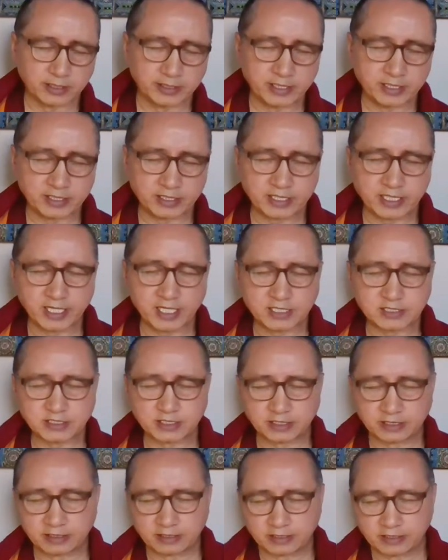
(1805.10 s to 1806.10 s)

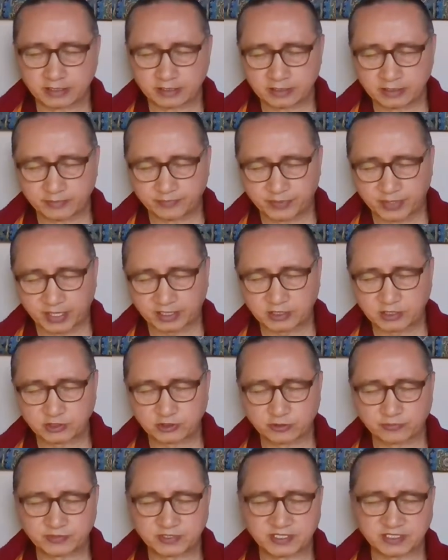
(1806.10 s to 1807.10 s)
engaging in the
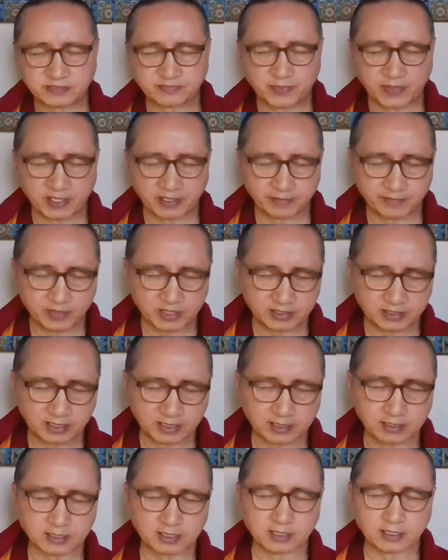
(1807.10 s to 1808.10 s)
practice of 6
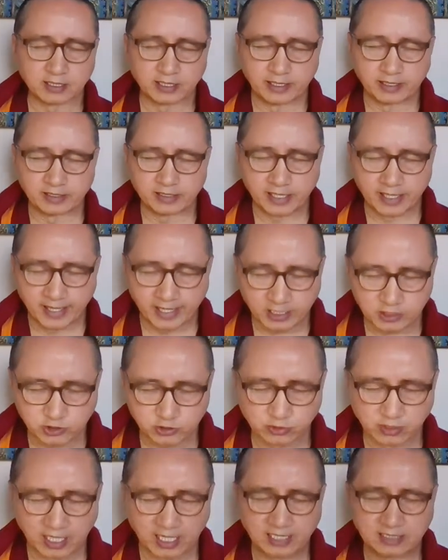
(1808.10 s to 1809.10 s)
paramita and
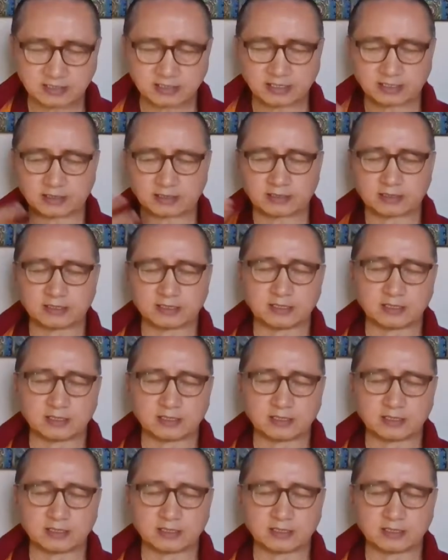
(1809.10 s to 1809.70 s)
actualizing